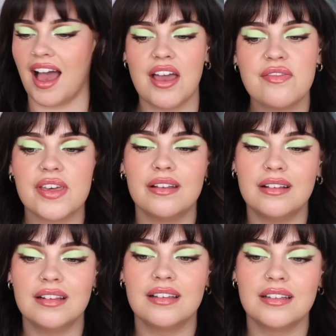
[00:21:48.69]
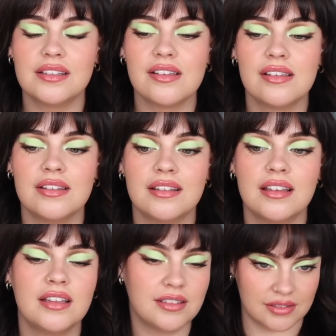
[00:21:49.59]
I feel
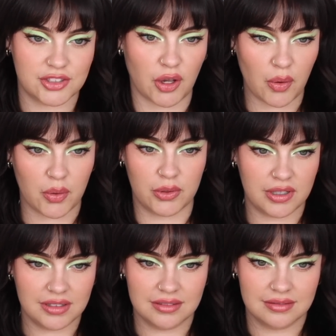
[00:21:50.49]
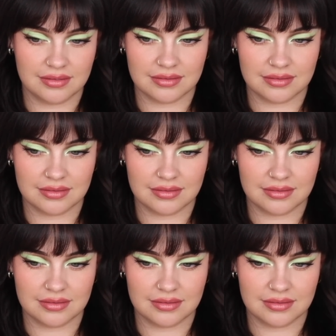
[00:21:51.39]
so cool.